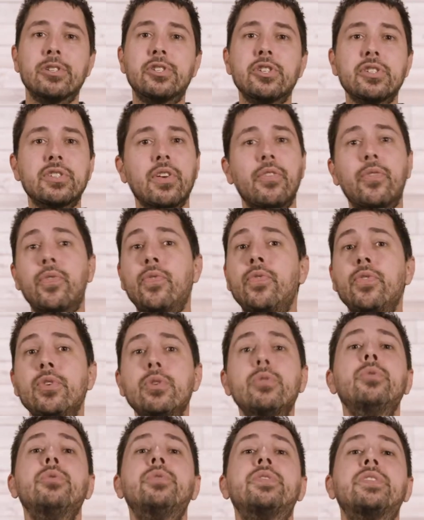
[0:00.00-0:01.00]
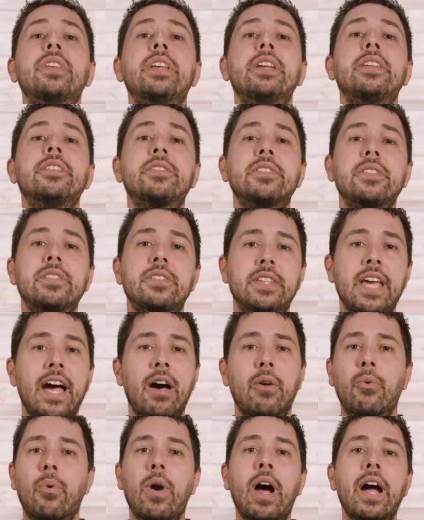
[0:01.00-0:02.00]
just a few sentences
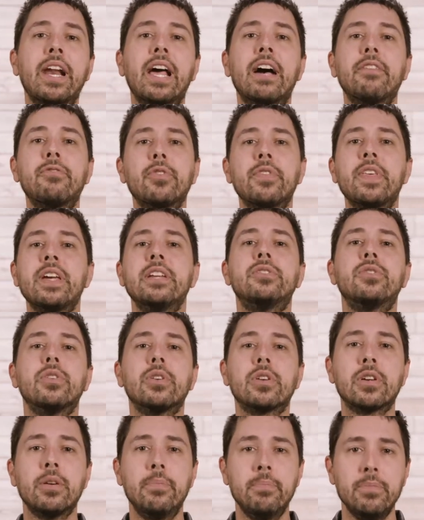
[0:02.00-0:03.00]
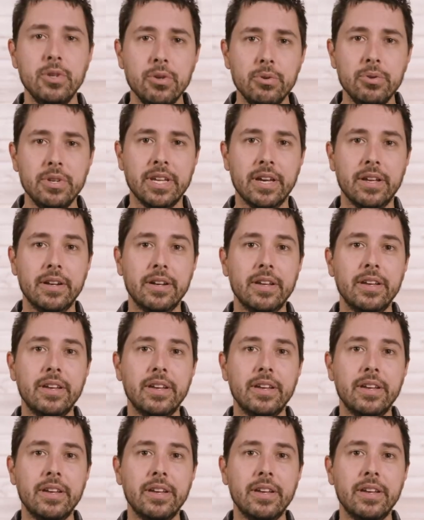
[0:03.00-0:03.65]
down, right after they took communion,